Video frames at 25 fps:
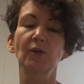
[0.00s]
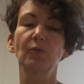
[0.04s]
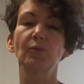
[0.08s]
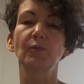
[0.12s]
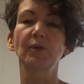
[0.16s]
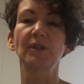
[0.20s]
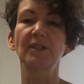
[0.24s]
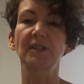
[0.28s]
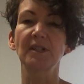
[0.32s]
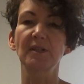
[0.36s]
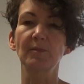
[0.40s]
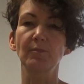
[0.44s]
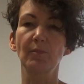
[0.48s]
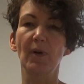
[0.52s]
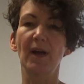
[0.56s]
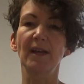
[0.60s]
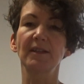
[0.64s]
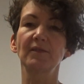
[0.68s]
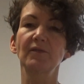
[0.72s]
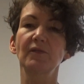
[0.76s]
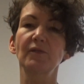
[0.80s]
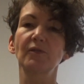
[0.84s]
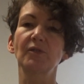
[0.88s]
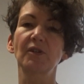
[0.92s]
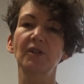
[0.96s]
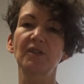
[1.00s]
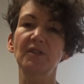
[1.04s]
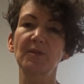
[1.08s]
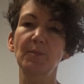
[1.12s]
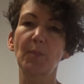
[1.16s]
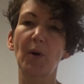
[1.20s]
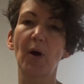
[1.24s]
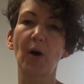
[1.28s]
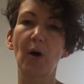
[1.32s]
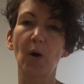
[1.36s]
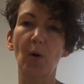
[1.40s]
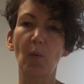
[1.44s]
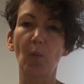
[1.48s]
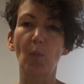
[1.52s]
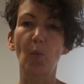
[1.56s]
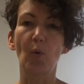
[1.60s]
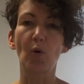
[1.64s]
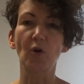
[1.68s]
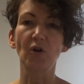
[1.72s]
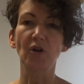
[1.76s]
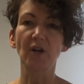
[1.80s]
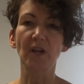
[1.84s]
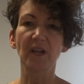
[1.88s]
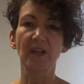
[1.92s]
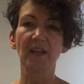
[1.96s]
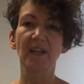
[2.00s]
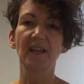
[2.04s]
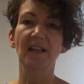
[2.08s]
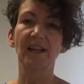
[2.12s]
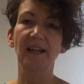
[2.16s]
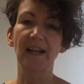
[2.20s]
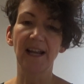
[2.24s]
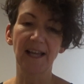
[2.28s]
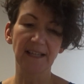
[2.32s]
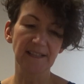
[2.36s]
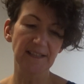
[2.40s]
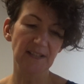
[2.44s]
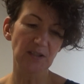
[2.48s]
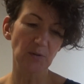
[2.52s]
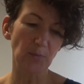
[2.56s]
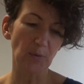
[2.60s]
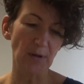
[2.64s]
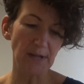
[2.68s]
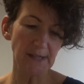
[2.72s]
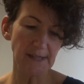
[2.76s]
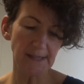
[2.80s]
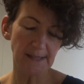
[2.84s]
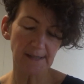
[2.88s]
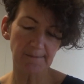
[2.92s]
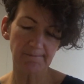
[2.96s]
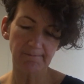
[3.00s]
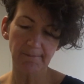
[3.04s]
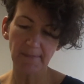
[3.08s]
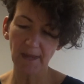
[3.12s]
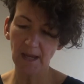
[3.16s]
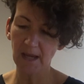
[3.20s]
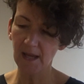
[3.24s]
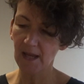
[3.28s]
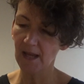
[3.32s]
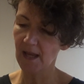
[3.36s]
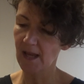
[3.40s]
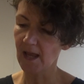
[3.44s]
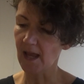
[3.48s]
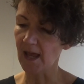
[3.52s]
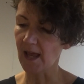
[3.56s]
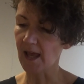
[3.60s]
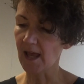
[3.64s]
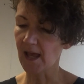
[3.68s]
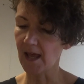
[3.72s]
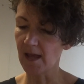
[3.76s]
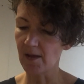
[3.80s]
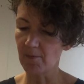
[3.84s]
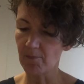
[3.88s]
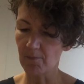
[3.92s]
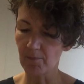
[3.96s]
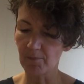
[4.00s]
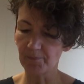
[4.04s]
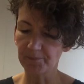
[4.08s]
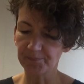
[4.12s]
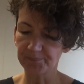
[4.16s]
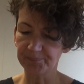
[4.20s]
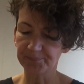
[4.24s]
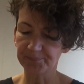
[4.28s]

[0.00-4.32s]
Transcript: We did Mindfulness Part 1 last week, and